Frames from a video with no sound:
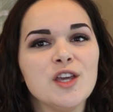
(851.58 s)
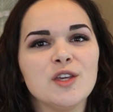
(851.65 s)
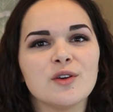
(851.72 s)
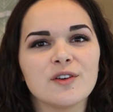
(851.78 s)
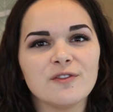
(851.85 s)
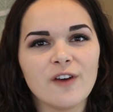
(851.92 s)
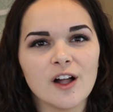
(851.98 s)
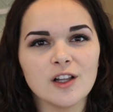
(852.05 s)
You
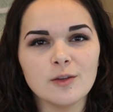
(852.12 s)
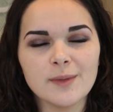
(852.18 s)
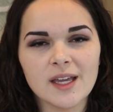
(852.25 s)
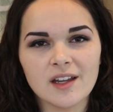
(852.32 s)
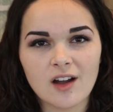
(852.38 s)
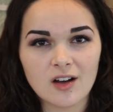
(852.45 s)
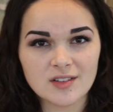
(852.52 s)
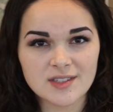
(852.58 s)
can follow me
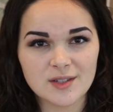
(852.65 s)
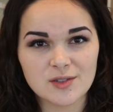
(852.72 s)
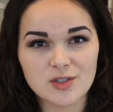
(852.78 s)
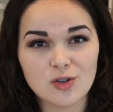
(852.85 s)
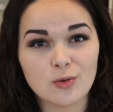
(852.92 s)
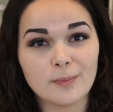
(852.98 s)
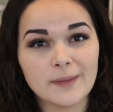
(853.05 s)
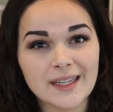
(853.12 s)
on all
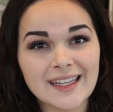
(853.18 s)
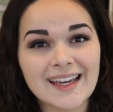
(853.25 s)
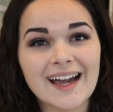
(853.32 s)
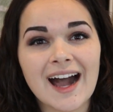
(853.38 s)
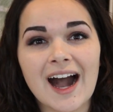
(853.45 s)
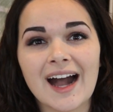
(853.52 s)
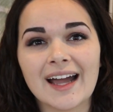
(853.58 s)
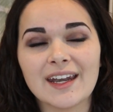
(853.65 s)
social
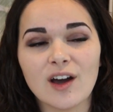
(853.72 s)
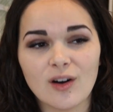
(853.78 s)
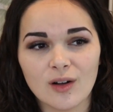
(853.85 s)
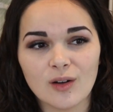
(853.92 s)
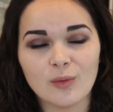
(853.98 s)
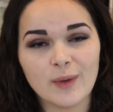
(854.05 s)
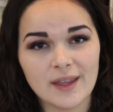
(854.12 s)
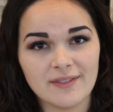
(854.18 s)
media on
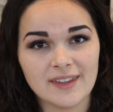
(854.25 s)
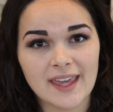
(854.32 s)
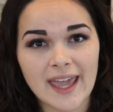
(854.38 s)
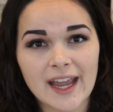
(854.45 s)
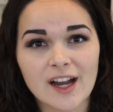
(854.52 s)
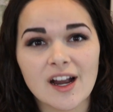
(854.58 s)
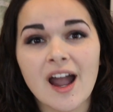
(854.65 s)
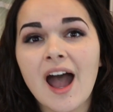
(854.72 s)
All Wavy
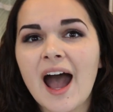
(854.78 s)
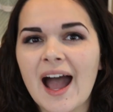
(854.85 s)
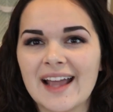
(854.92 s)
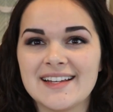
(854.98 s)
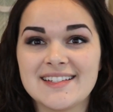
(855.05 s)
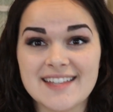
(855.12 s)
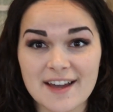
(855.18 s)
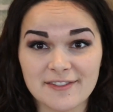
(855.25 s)
Hair.
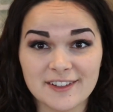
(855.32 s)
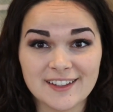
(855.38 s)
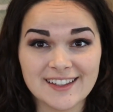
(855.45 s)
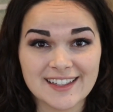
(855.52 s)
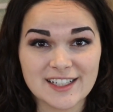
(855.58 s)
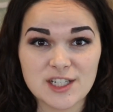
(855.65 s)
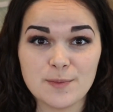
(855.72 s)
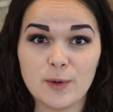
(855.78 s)
I
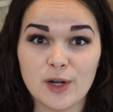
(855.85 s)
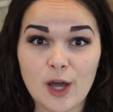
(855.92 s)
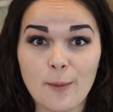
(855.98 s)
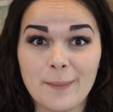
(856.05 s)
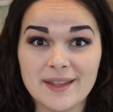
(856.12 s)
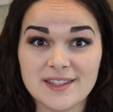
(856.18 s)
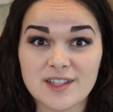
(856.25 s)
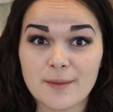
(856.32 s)
definitely like to put
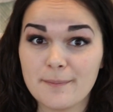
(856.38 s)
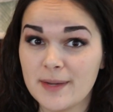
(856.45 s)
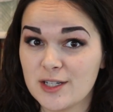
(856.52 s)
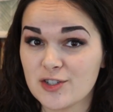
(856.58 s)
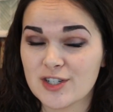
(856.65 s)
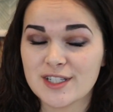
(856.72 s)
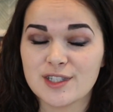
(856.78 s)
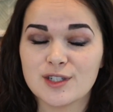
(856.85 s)
out pins on
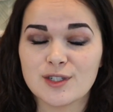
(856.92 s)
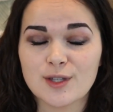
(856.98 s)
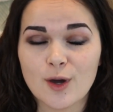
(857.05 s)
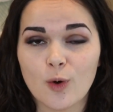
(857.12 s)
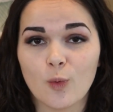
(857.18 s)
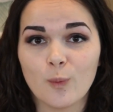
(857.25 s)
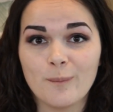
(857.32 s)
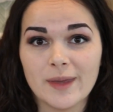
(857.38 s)
Pinterest,
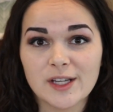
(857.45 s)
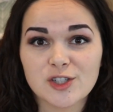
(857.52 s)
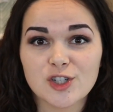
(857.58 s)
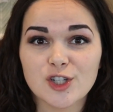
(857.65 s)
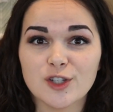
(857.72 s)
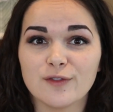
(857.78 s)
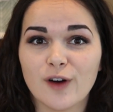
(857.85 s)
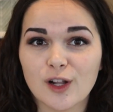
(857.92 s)
so make
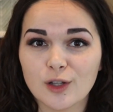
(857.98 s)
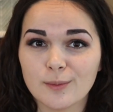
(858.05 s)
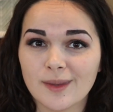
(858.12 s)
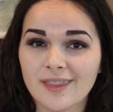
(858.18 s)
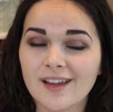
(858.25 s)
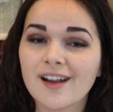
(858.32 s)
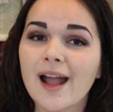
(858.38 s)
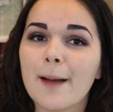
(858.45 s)
sure you follow
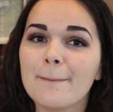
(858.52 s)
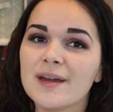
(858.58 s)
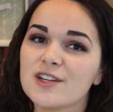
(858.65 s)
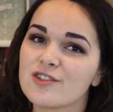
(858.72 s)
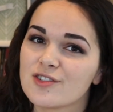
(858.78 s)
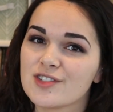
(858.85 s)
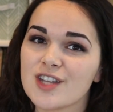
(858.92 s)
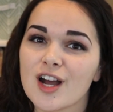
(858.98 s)
me there at
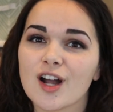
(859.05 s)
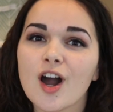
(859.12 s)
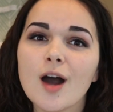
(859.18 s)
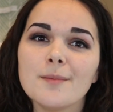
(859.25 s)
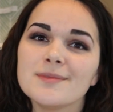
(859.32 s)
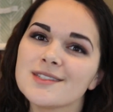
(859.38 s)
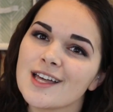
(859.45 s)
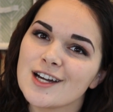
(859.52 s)

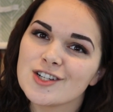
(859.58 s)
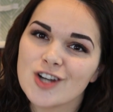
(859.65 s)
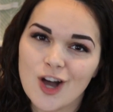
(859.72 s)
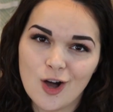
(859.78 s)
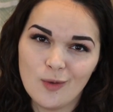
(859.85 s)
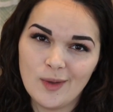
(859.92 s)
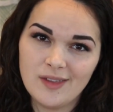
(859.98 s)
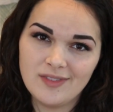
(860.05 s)

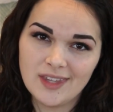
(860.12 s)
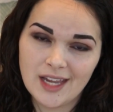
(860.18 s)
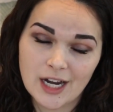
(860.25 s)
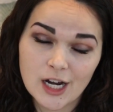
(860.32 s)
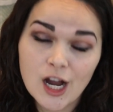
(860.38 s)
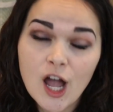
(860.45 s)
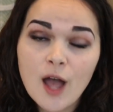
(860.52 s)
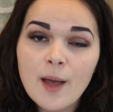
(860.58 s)

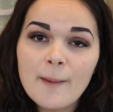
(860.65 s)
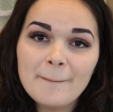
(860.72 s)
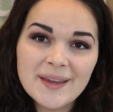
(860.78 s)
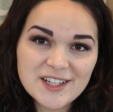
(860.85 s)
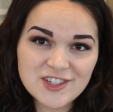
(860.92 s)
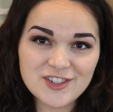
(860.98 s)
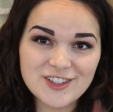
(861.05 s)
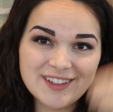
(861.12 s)
pinterest.com/allwavyhair.
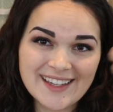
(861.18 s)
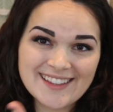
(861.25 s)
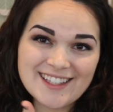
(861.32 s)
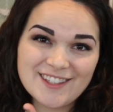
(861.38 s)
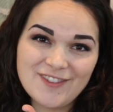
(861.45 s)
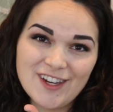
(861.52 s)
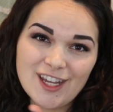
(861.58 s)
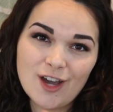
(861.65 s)
Make sure to like
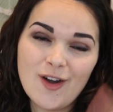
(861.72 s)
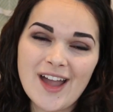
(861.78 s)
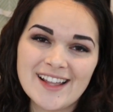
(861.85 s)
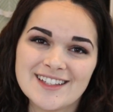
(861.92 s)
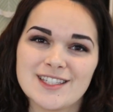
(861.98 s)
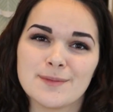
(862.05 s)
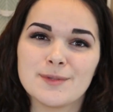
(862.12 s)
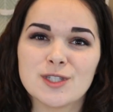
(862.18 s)
this video
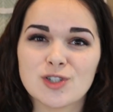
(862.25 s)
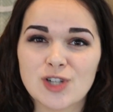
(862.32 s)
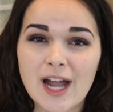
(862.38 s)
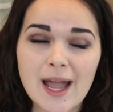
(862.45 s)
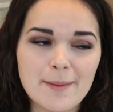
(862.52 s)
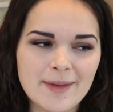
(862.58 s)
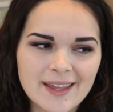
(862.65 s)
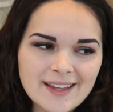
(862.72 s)
and
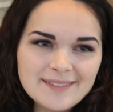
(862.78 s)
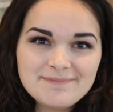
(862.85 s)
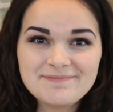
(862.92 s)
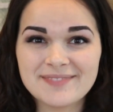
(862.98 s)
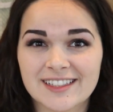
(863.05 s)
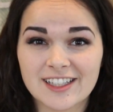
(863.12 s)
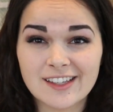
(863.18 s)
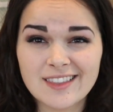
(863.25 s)
subscribe
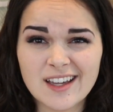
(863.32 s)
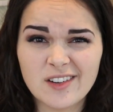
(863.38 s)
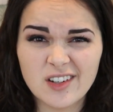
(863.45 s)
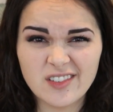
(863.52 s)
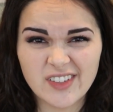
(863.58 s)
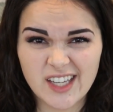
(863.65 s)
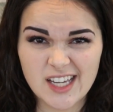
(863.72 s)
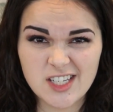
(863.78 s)
and click that
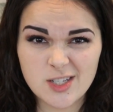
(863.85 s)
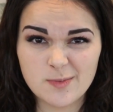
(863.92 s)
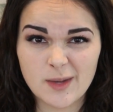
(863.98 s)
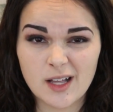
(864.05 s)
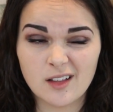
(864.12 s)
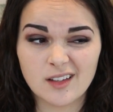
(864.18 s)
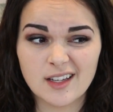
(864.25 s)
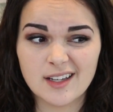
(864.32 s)
notification
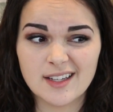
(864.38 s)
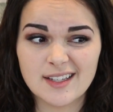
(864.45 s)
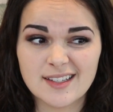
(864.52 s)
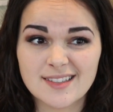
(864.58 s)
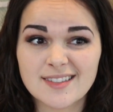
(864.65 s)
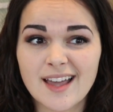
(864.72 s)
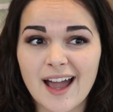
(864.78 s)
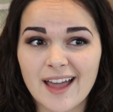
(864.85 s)
bell
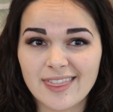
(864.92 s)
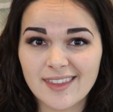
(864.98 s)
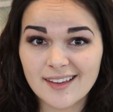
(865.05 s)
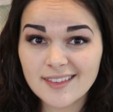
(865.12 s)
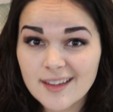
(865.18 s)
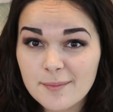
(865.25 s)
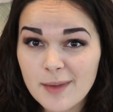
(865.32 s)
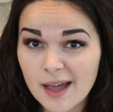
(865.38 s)
because I
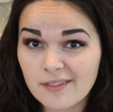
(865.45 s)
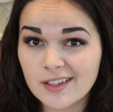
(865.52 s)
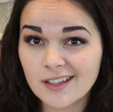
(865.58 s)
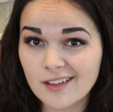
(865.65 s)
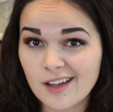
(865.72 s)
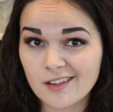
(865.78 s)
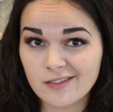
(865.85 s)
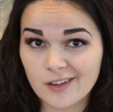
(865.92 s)
think I'm having
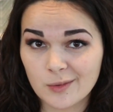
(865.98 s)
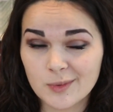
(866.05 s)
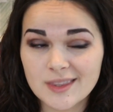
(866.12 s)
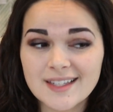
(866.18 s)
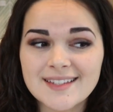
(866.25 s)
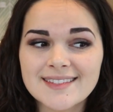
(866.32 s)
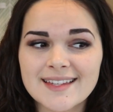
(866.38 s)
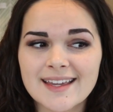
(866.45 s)
a lot of fun with
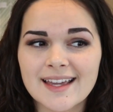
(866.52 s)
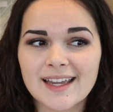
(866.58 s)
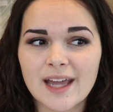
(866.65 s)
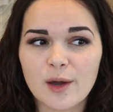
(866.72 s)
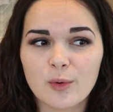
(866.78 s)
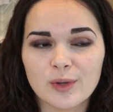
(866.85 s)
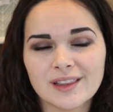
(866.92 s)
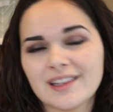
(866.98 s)
this and
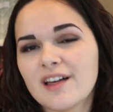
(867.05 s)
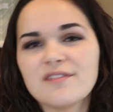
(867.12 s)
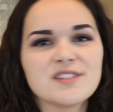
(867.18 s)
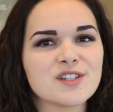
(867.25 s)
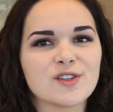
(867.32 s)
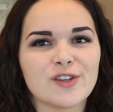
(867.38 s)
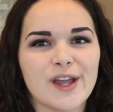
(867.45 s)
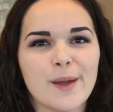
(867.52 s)
I would love
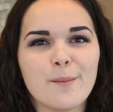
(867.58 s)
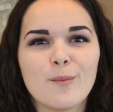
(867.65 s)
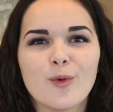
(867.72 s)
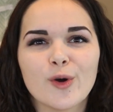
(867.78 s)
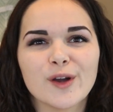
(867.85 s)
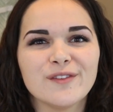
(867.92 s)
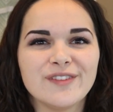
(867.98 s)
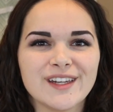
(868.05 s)
to create
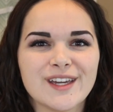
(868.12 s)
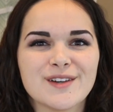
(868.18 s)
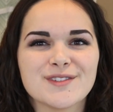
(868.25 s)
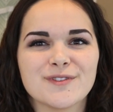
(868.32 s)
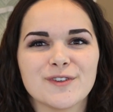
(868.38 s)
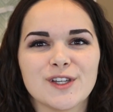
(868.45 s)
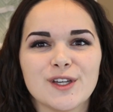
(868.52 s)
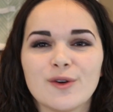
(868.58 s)
more
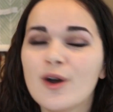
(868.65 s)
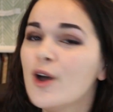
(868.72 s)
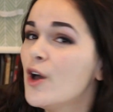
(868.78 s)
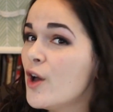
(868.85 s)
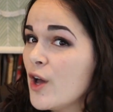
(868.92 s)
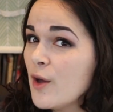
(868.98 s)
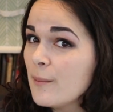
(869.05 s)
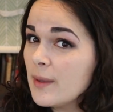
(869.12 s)
videos for you,
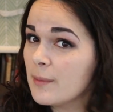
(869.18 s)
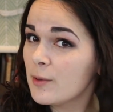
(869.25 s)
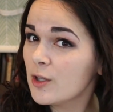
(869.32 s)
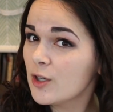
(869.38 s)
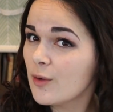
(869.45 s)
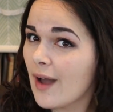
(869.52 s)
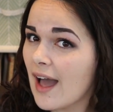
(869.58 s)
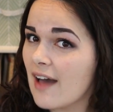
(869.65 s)

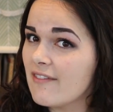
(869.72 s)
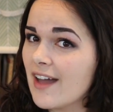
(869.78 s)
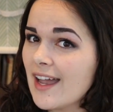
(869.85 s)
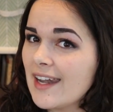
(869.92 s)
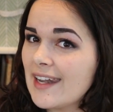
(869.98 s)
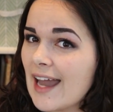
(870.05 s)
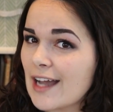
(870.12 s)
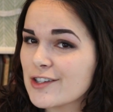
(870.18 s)
people who have
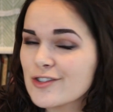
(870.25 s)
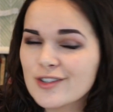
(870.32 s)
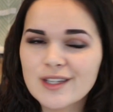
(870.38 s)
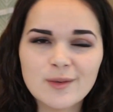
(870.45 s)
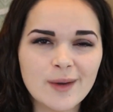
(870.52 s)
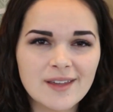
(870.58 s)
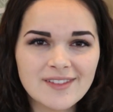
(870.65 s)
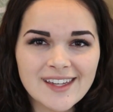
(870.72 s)

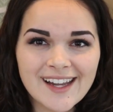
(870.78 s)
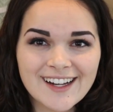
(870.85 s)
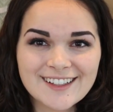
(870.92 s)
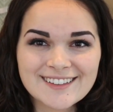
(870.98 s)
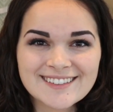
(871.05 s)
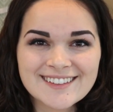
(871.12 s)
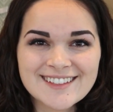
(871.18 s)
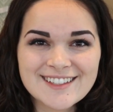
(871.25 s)
naturally wavy
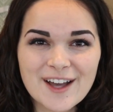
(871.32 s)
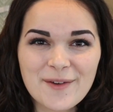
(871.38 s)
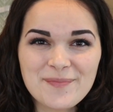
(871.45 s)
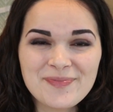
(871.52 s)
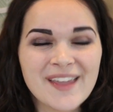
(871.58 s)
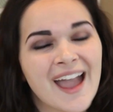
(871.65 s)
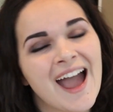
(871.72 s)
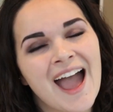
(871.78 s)
hair. So
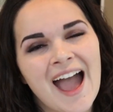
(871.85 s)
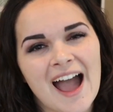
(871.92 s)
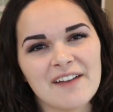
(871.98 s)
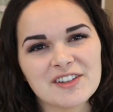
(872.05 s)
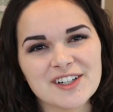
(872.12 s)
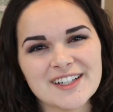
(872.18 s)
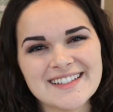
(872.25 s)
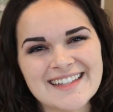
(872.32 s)

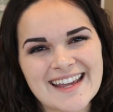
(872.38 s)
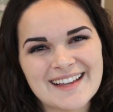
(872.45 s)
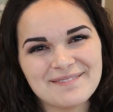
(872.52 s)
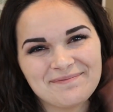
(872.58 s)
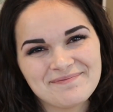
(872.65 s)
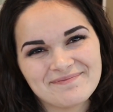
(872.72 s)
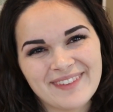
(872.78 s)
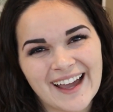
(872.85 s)
have a great day.
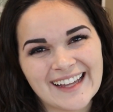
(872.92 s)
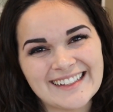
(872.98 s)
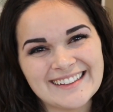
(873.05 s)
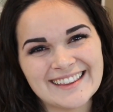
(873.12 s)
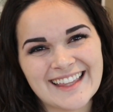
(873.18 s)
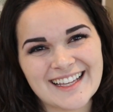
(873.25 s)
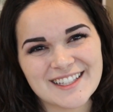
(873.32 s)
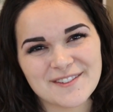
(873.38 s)
Bye.
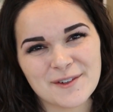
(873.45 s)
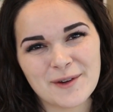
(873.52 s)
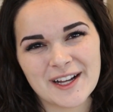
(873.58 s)
Thanks for